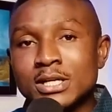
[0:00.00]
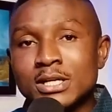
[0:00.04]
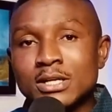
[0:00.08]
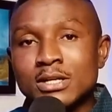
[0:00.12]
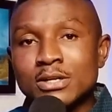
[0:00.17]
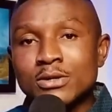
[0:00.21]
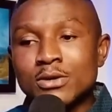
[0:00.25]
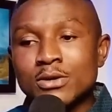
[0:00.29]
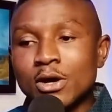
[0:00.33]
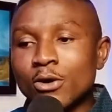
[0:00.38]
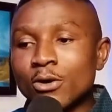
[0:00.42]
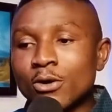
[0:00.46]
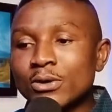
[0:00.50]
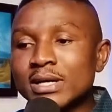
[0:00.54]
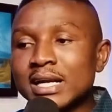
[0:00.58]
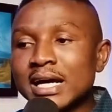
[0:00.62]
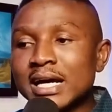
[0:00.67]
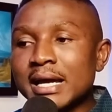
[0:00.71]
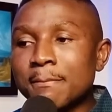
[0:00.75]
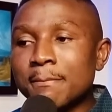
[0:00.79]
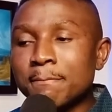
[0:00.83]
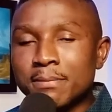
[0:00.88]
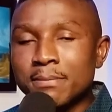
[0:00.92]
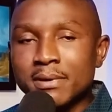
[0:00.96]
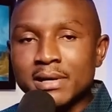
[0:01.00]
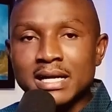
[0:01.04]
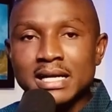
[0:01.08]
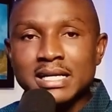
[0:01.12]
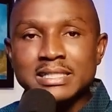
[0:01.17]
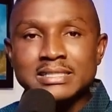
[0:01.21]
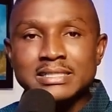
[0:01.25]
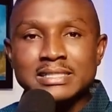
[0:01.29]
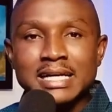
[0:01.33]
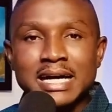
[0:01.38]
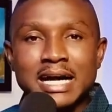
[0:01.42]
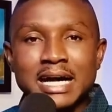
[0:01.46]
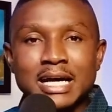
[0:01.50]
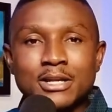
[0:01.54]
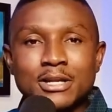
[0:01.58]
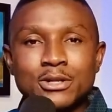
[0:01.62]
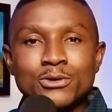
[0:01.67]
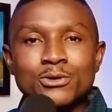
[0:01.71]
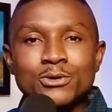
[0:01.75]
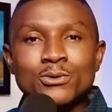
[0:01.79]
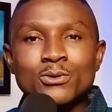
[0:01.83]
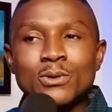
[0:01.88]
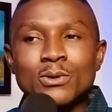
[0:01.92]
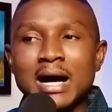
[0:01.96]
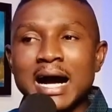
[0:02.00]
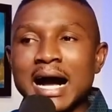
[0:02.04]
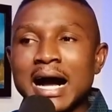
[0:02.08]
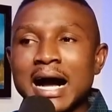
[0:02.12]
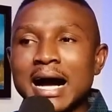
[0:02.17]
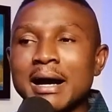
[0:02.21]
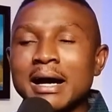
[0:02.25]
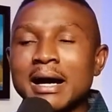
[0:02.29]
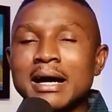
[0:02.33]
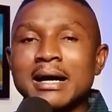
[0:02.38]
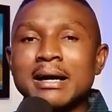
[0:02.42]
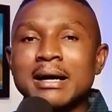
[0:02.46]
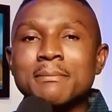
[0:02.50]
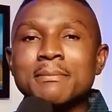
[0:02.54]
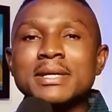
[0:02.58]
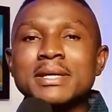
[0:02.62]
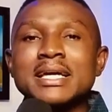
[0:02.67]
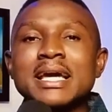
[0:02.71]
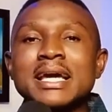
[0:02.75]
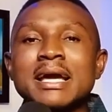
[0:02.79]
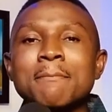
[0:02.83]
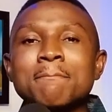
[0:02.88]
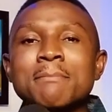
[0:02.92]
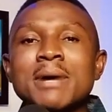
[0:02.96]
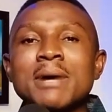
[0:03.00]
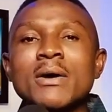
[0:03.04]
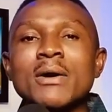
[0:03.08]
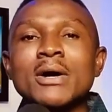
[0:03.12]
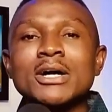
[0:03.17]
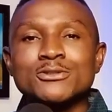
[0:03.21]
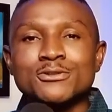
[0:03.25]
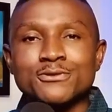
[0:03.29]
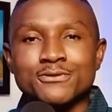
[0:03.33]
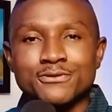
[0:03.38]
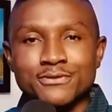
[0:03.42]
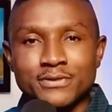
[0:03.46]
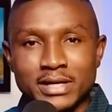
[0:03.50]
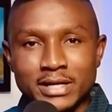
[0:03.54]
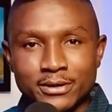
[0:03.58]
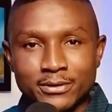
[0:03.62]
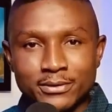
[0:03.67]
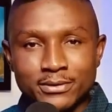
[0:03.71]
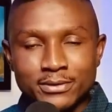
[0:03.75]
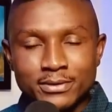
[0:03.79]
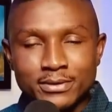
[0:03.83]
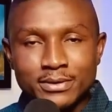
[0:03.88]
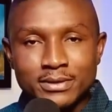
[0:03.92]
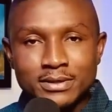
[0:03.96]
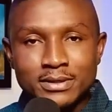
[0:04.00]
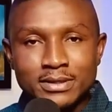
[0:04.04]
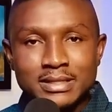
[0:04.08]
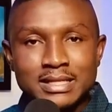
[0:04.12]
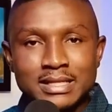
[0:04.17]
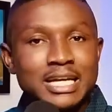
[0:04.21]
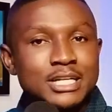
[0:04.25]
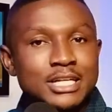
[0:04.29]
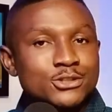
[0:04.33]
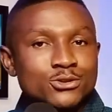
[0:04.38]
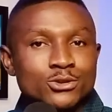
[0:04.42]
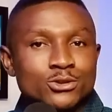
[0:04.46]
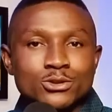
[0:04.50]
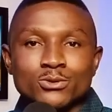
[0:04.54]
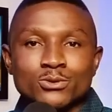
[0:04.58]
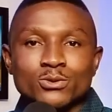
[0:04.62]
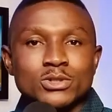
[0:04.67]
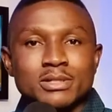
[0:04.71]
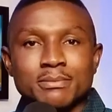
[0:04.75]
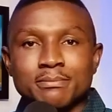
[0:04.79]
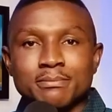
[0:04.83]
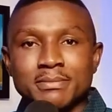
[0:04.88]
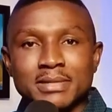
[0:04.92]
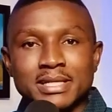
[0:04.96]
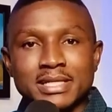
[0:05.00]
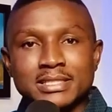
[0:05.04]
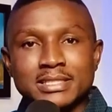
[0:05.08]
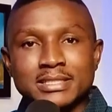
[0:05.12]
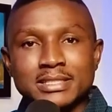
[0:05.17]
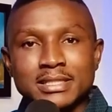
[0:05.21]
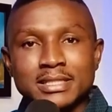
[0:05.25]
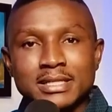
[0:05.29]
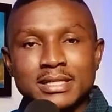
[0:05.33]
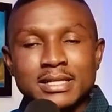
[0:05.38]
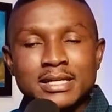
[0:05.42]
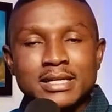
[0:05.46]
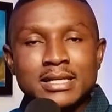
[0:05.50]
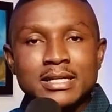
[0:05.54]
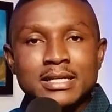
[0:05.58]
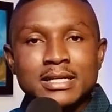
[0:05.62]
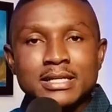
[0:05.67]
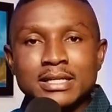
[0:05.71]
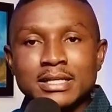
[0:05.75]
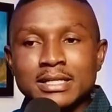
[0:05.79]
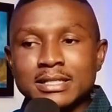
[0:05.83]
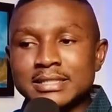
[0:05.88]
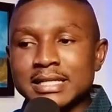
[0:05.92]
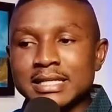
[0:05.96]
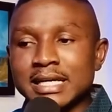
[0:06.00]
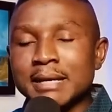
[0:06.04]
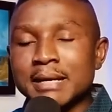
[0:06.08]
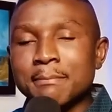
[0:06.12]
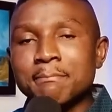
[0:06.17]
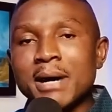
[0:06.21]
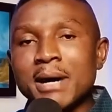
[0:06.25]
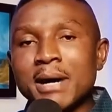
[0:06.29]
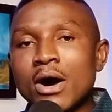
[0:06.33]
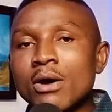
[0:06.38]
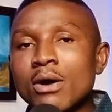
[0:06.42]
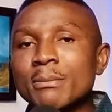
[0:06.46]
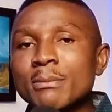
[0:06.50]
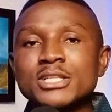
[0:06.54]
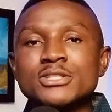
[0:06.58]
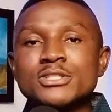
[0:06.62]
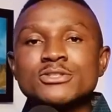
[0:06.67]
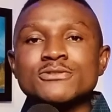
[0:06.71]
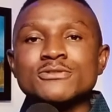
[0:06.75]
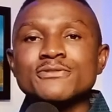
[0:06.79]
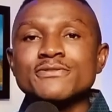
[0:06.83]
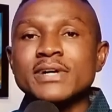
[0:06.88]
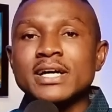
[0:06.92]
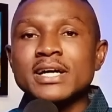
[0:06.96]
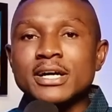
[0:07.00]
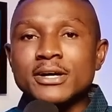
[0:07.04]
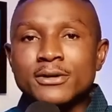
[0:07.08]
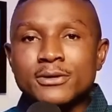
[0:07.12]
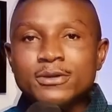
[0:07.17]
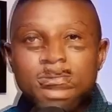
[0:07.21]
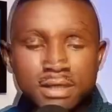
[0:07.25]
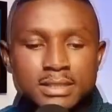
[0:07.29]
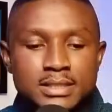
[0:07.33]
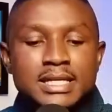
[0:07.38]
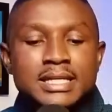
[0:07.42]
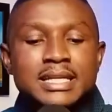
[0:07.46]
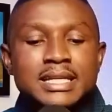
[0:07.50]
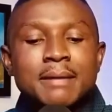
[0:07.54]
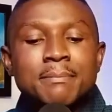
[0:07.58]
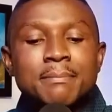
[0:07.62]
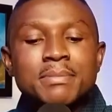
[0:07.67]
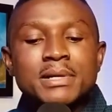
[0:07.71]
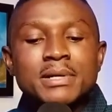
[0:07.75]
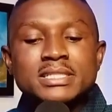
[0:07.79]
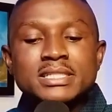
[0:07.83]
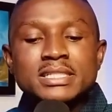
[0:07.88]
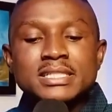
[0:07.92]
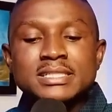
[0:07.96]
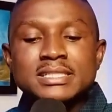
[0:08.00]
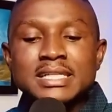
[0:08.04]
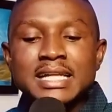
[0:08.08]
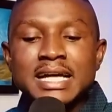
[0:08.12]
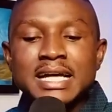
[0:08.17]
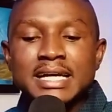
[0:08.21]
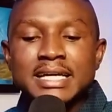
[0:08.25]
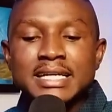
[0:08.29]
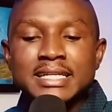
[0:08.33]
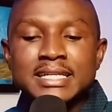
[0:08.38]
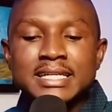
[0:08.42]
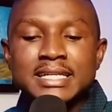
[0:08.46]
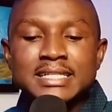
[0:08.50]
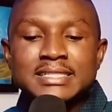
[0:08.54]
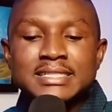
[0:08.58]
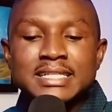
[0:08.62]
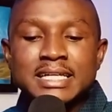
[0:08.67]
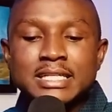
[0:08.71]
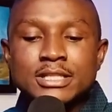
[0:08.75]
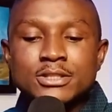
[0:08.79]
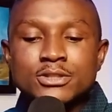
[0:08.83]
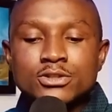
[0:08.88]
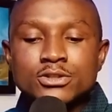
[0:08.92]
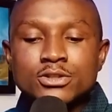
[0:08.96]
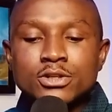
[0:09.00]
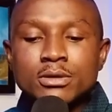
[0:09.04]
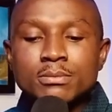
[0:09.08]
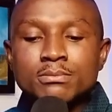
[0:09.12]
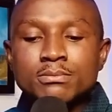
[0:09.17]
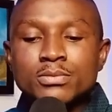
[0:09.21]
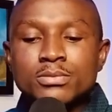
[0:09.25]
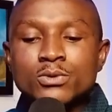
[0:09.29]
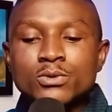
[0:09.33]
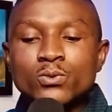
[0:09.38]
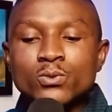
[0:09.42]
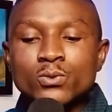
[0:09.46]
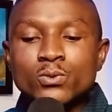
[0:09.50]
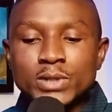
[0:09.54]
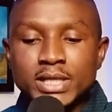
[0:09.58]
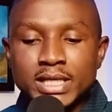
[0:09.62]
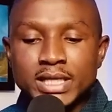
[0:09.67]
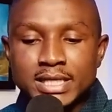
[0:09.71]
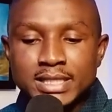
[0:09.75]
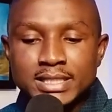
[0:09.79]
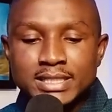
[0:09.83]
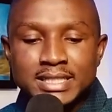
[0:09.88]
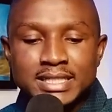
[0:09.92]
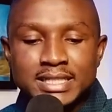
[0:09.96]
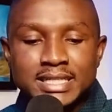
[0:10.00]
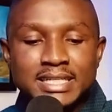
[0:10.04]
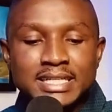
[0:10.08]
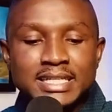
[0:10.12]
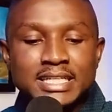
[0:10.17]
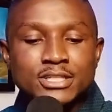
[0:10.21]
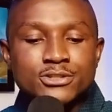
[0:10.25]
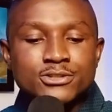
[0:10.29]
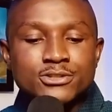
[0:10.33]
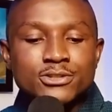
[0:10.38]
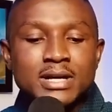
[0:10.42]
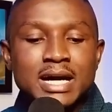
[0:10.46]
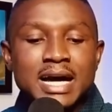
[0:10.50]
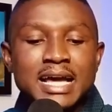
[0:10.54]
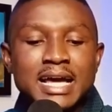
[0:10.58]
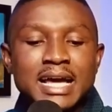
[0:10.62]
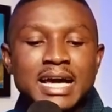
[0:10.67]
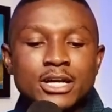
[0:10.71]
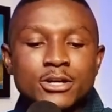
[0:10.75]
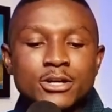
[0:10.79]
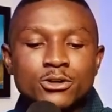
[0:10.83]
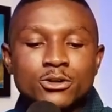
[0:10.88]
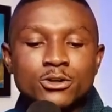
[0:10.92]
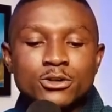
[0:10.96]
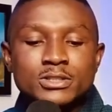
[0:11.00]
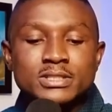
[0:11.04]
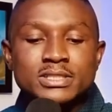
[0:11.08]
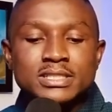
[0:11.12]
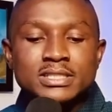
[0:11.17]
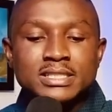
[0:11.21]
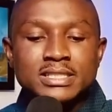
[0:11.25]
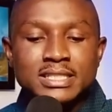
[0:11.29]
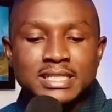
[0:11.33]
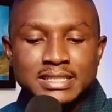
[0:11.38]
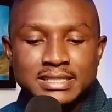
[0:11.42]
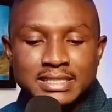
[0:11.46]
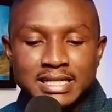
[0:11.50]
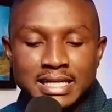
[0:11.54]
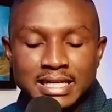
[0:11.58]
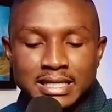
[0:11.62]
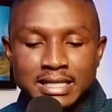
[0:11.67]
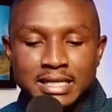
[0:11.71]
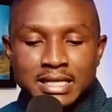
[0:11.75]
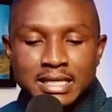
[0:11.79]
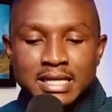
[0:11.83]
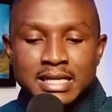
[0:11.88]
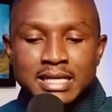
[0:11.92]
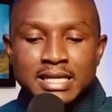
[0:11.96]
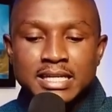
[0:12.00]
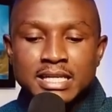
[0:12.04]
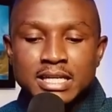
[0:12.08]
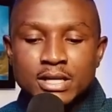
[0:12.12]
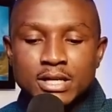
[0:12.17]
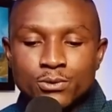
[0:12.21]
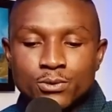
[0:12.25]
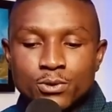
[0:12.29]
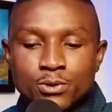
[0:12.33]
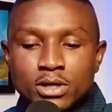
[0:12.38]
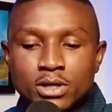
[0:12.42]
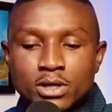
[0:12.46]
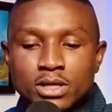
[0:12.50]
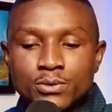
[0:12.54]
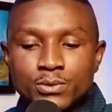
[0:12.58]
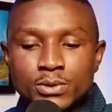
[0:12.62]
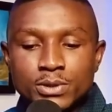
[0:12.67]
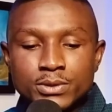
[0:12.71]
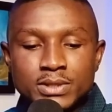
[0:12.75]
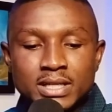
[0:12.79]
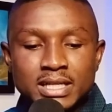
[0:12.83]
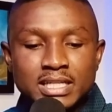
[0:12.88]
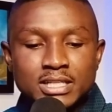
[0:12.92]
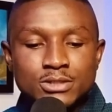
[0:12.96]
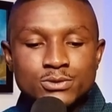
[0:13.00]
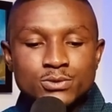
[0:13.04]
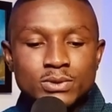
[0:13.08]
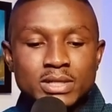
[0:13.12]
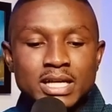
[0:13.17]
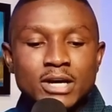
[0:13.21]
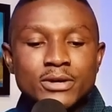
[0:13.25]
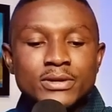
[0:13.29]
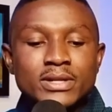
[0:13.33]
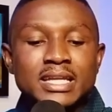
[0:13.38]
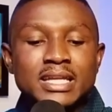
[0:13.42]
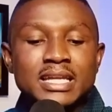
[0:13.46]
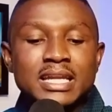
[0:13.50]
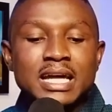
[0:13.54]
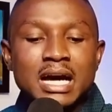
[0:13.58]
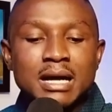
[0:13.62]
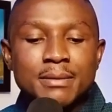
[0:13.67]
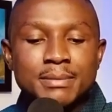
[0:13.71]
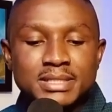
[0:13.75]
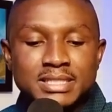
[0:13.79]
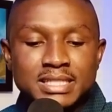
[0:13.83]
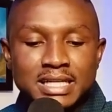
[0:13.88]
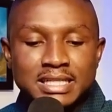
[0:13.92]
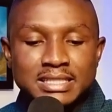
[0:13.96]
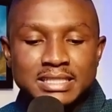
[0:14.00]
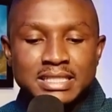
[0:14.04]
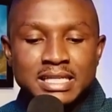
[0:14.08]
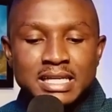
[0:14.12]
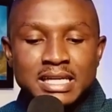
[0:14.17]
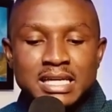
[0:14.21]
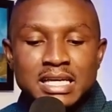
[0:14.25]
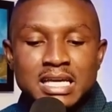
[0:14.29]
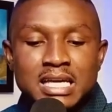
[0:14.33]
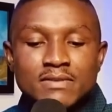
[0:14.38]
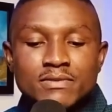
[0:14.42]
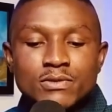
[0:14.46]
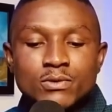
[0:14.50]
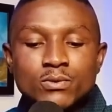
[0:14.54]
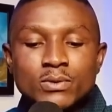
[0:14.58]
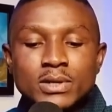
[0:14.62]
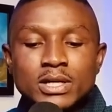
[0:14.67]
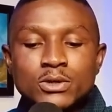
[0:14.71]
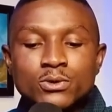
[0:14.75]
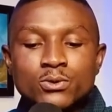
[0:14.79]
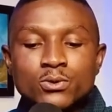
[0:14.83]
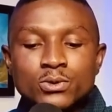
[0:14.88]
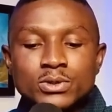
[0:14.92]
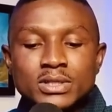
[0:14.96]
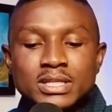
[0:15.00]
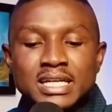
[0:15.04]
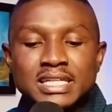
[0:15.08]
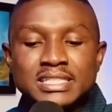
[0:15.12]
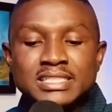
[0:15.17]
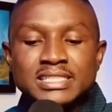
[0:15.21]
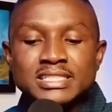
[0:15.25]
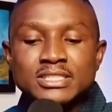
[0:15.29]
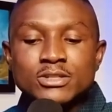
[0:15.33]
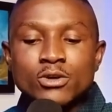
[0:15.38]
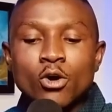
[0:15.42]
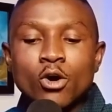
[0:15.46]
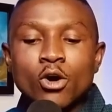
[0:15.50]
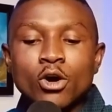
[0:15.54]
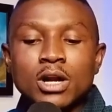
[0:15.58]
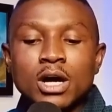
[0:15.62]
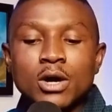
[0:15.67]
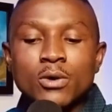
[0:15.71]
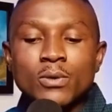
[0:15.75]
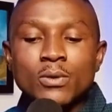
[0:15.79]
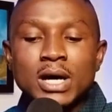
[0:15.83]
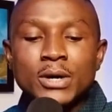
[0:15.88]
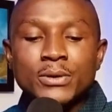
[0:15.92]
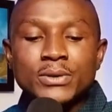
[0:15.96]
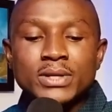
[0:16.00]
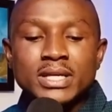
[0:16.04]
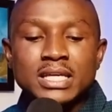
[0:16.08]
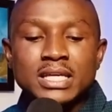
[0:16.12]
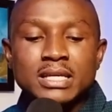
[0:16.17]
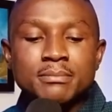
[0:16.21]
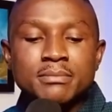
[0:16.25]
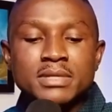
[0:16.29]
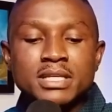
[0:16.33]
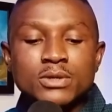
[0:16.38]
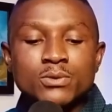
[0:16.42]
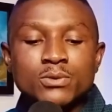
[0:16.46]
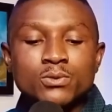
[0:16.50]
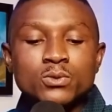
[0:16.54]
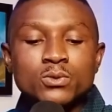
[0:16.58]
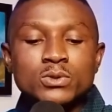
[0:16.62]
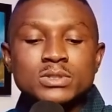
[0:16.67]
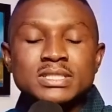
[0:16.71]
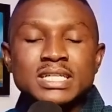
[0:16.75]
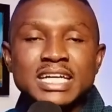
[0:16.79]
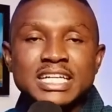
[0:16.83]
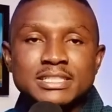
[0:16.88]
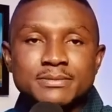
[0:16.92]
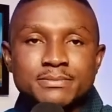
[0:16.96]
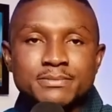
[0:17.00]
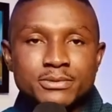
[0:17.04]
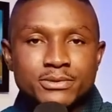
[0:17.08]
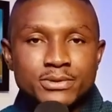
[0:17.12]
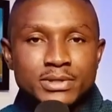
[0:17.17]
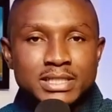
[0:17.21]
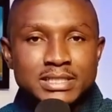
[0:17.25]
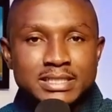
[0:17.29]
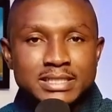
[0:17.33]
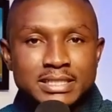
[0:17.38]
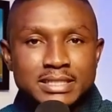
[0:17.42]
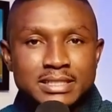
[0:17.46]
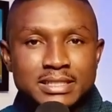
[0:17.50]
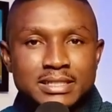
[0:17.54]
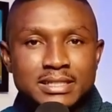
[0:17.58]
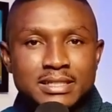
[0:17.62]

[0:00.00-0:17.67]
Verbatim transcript: You are under a place that you are being empowered to fail. That is just what it means. It's an empowerment to fail. He said that person is like a desert tumbleweed in a dry and dusty desert, in a rocky wilderness without inhabitants. Even when goodness is all around him, he won't experience it.